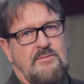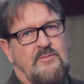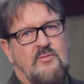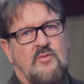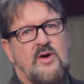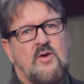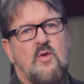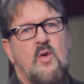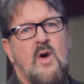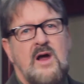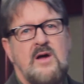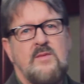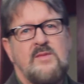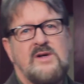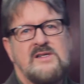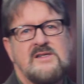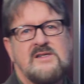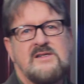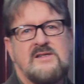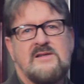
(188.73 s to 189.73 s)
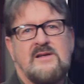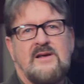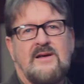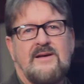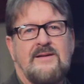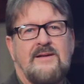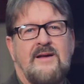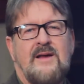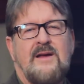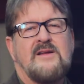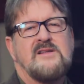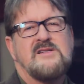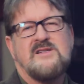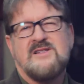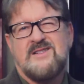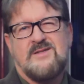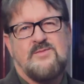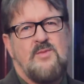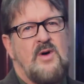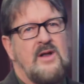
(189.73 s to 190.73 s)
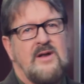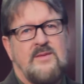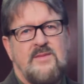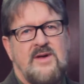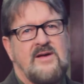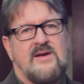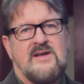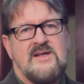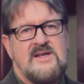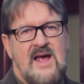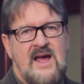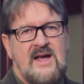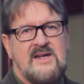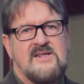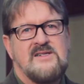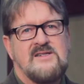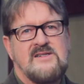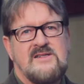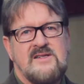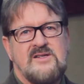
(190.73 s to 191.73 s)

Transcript: requirements. It's a small amount of taxes.